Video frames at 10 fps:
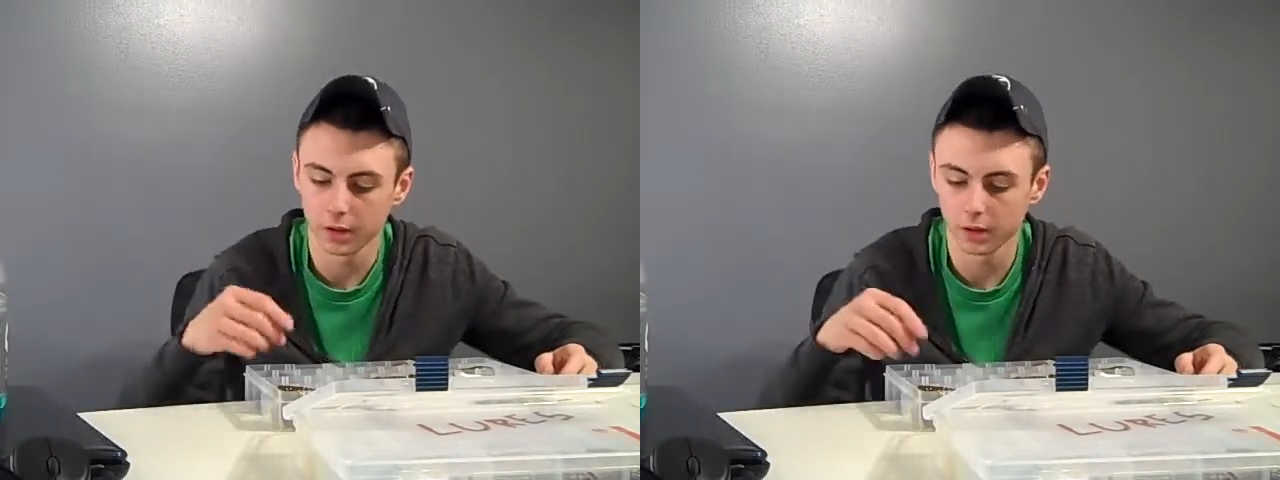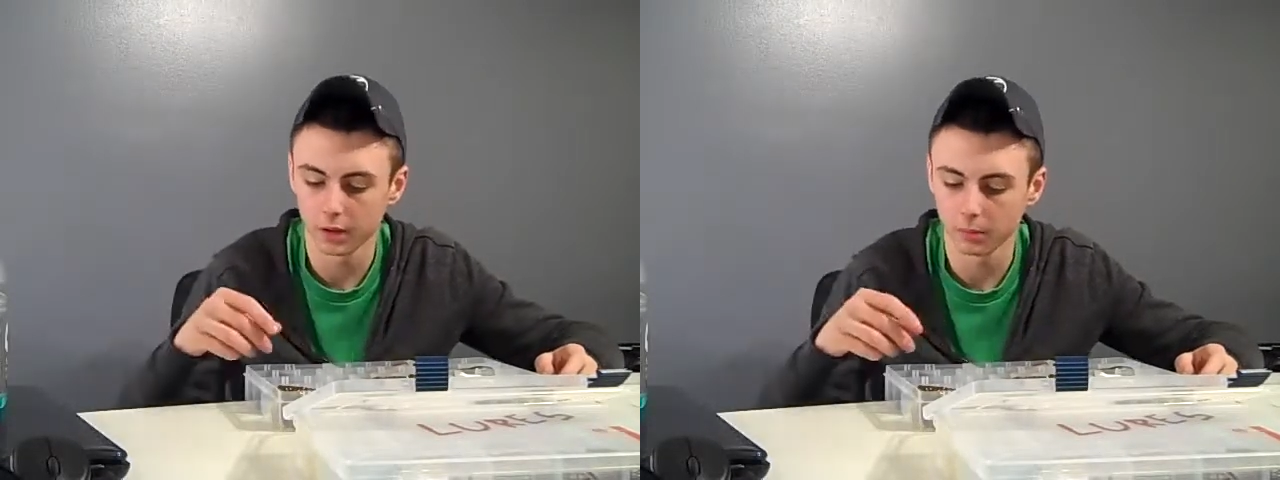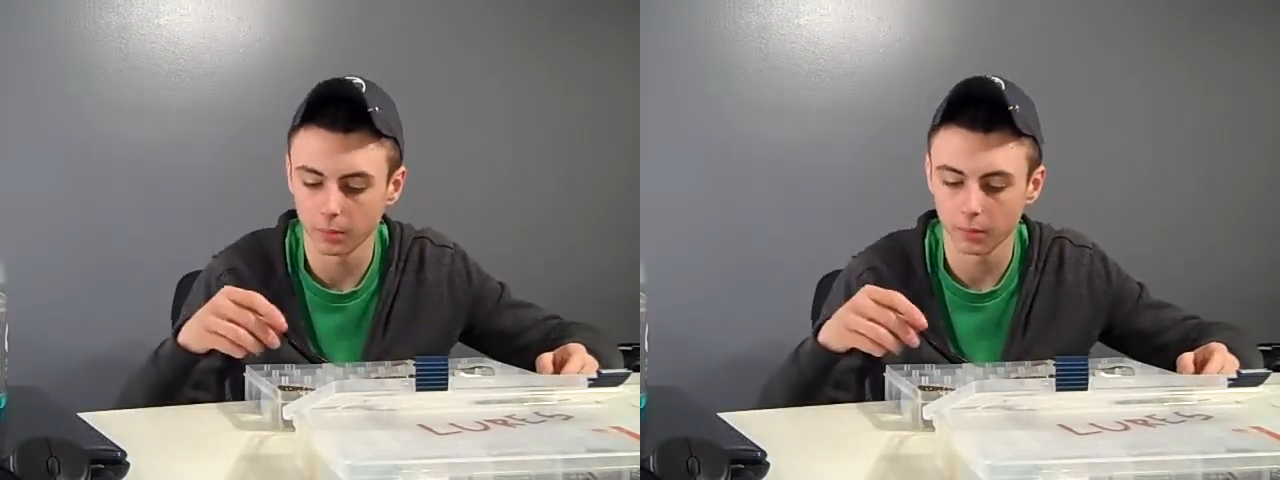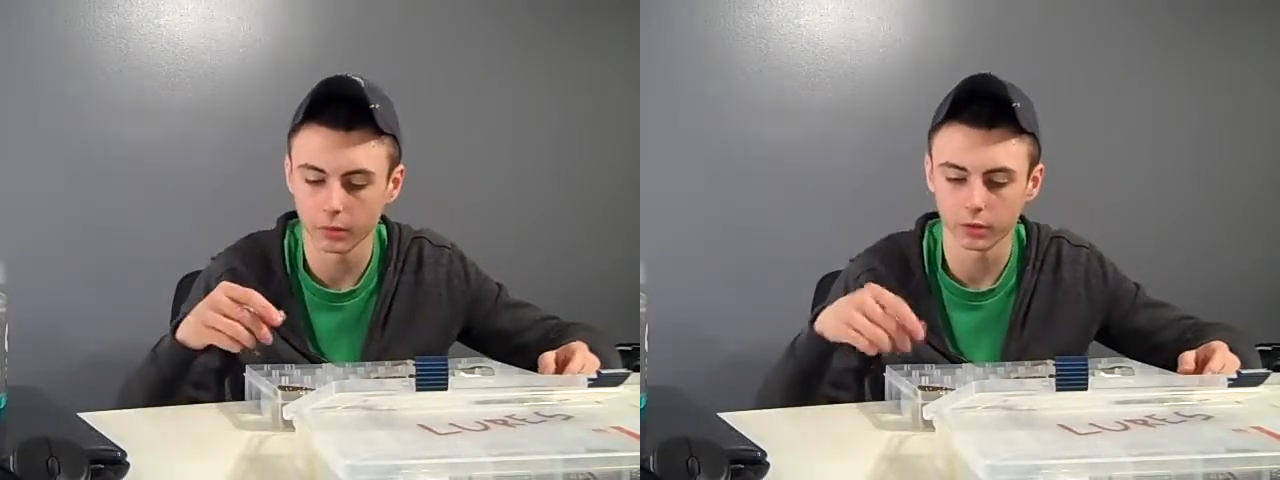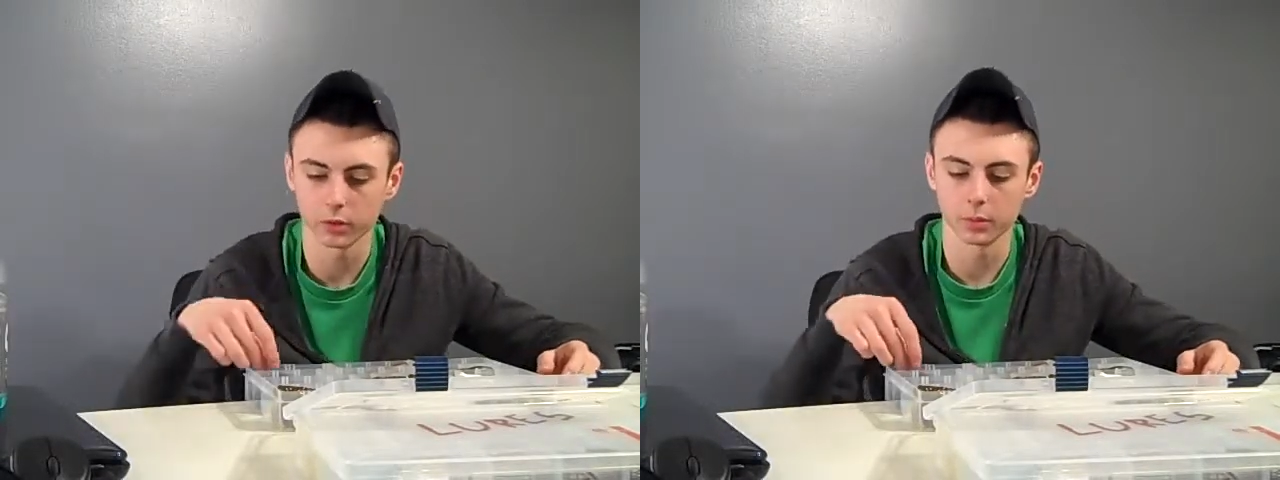I'm
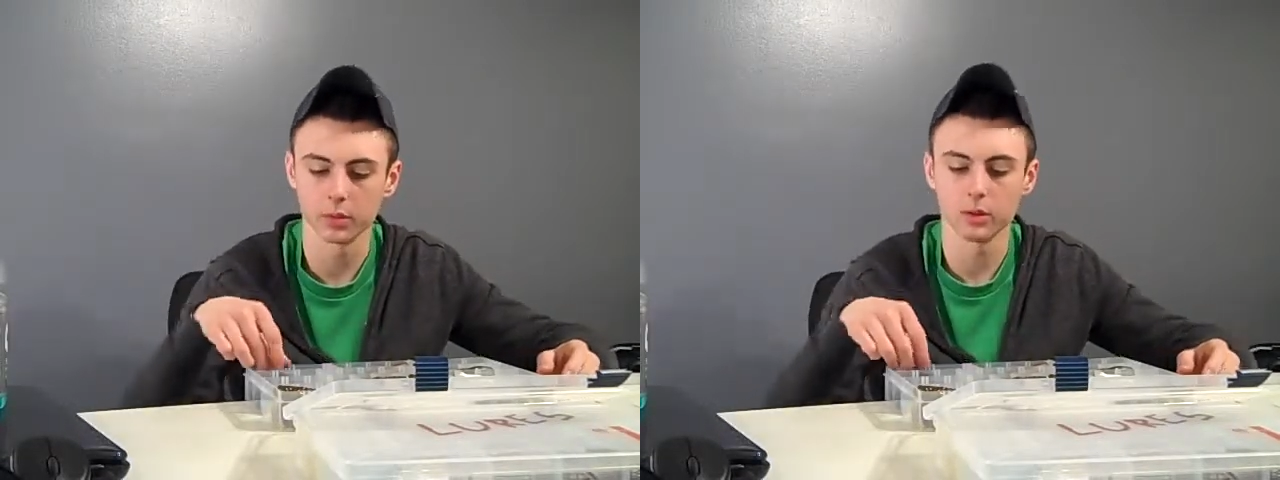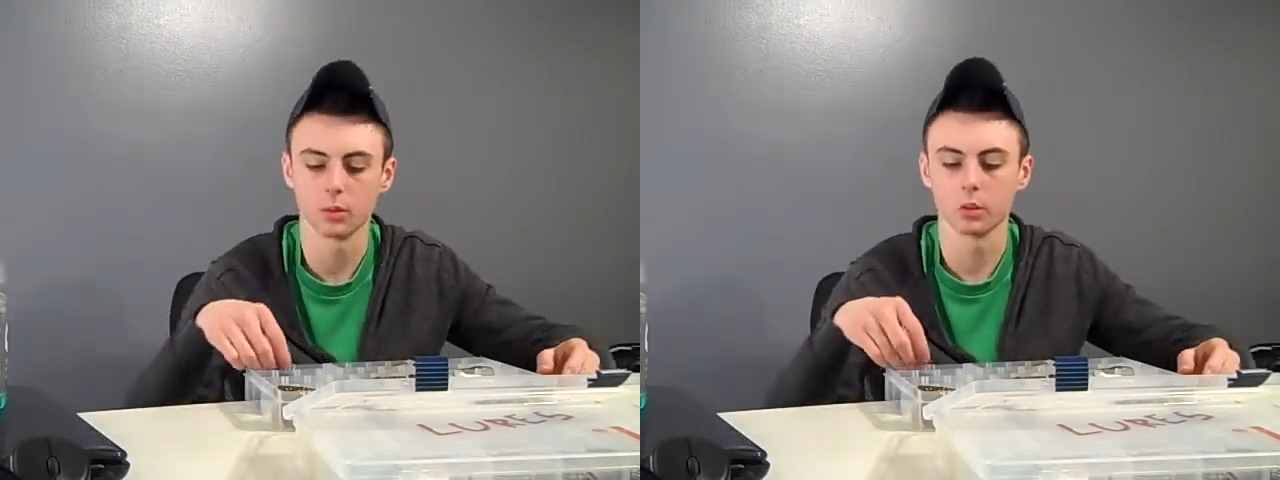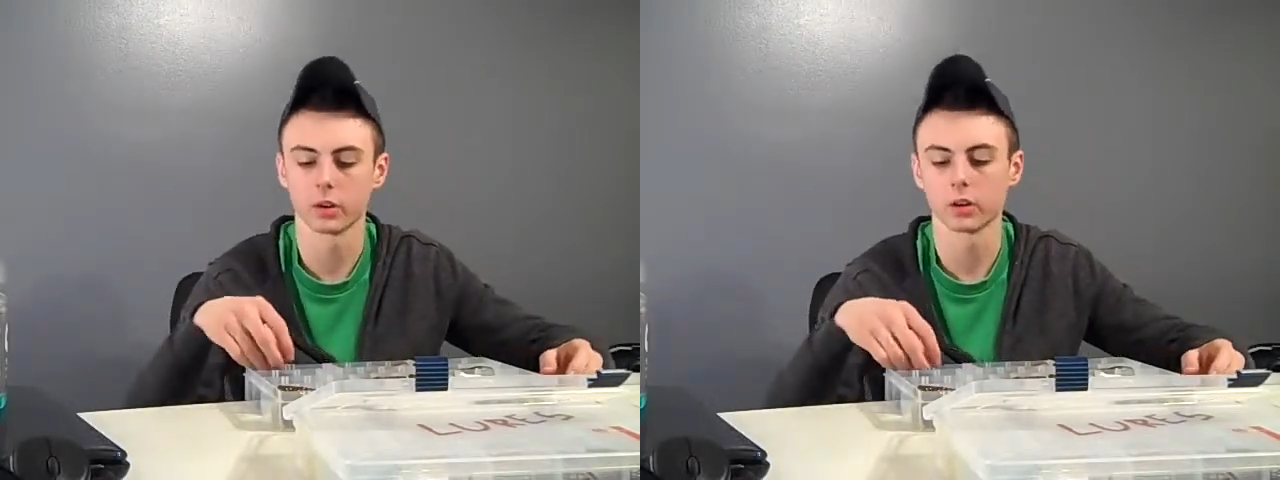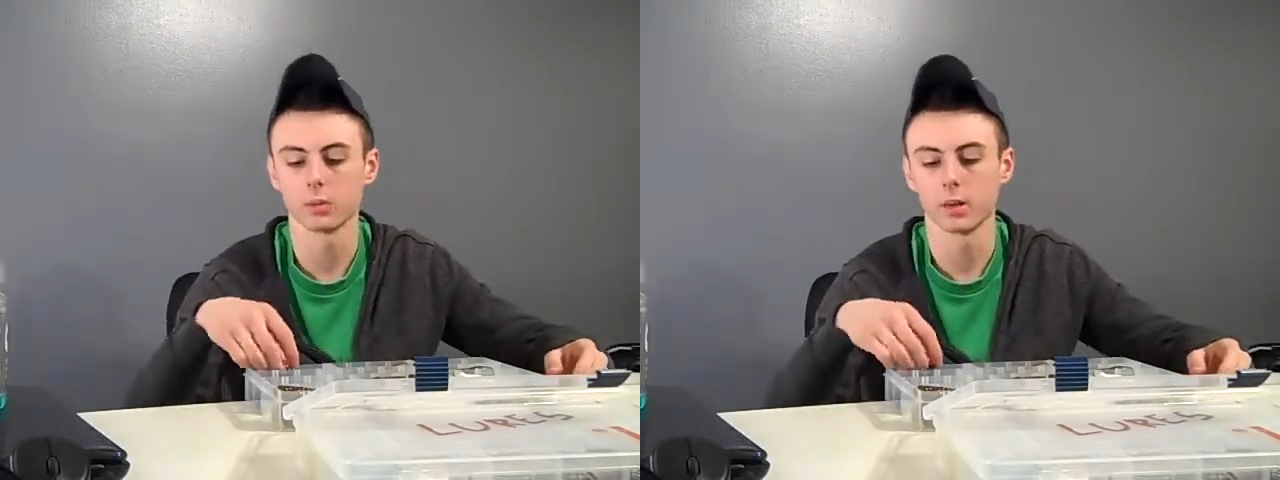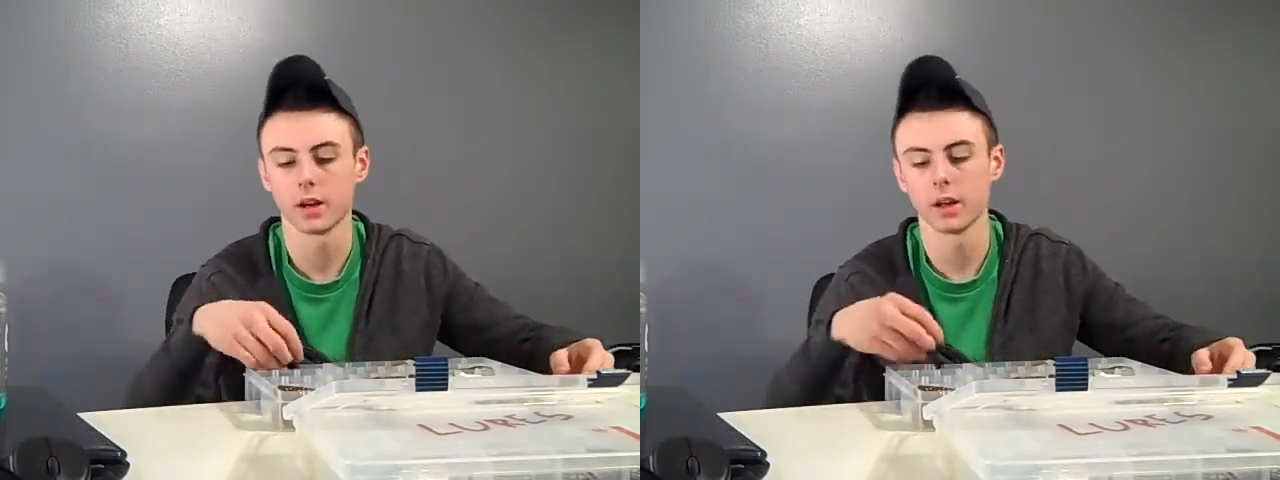also going to be working
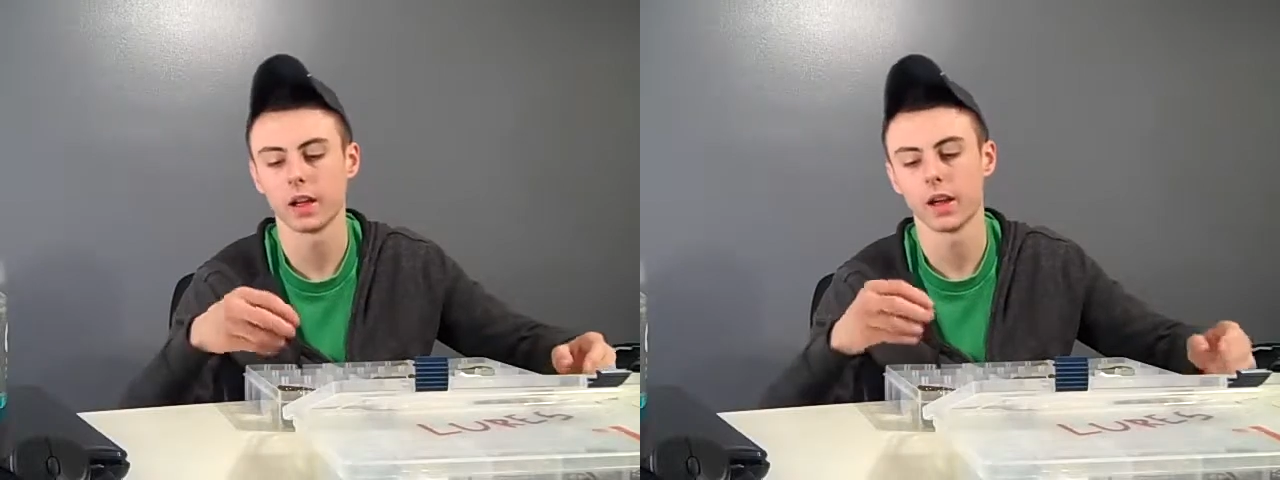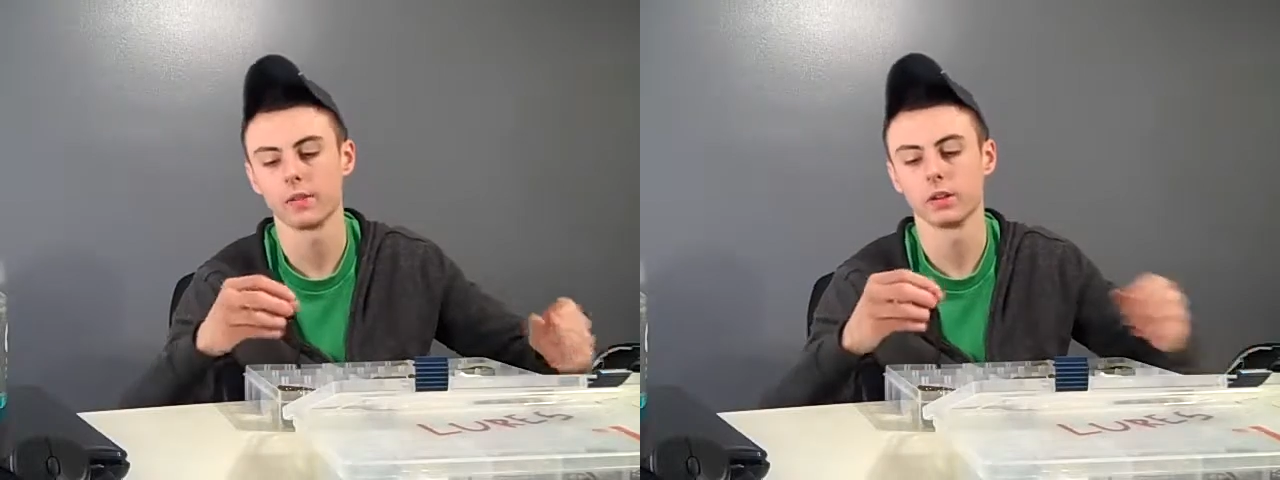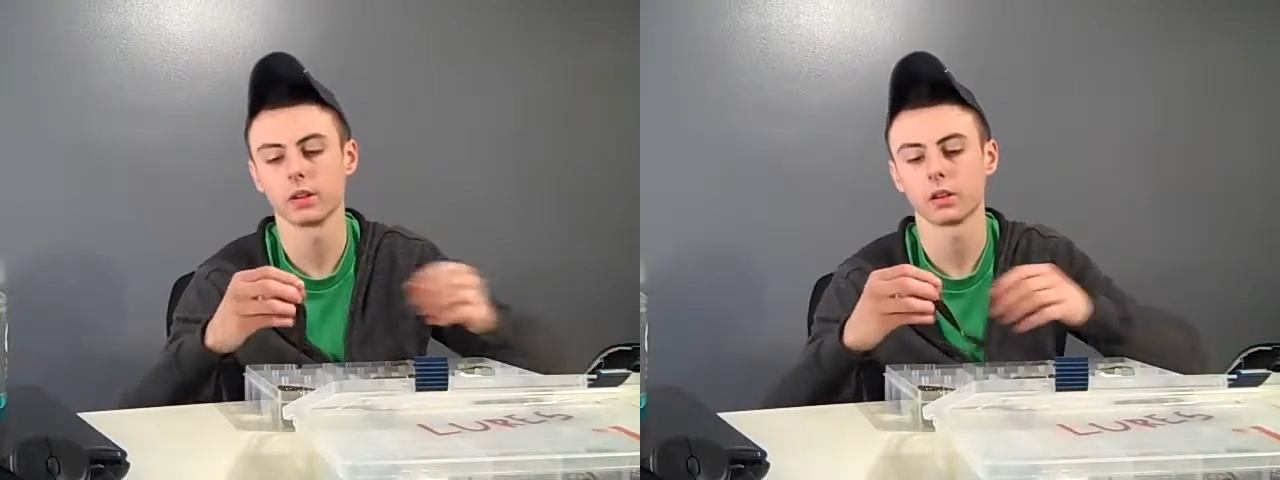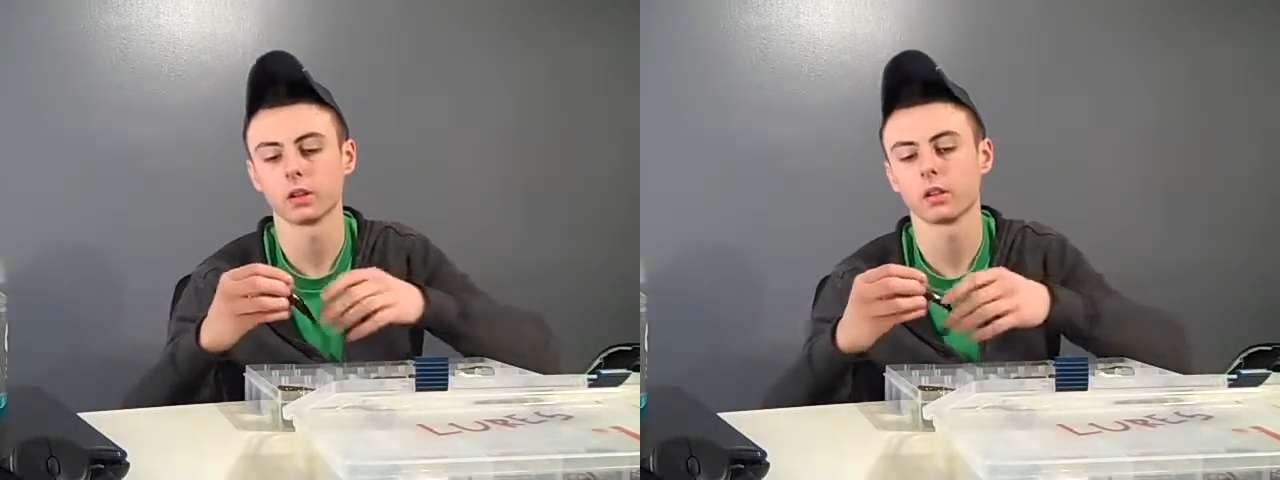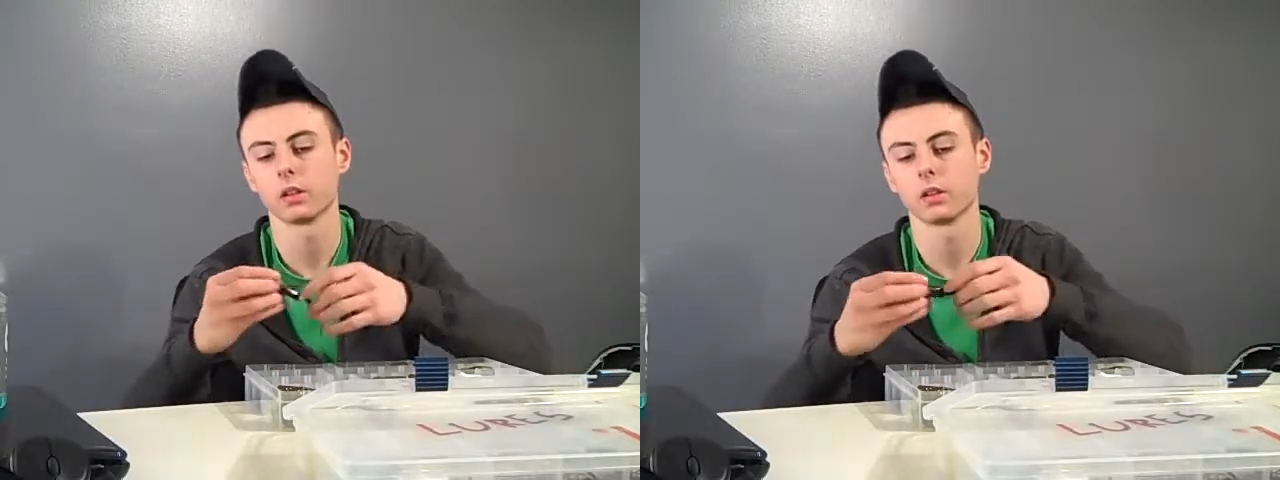my Havoc